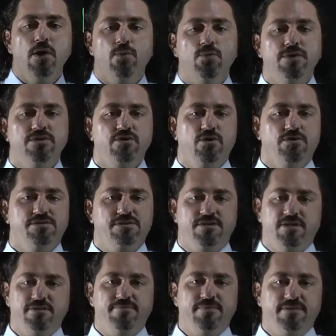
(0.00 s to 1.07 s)
videos and
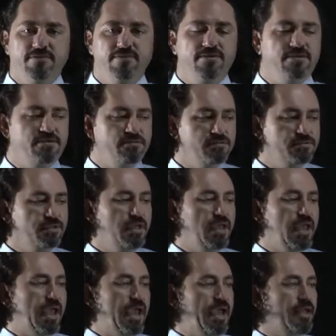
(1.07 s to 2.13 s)
other materials,
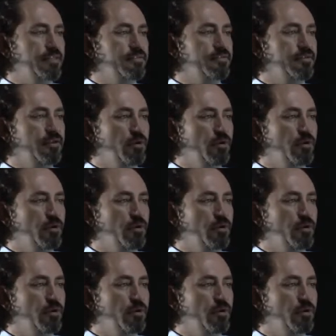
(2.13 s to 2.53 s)
and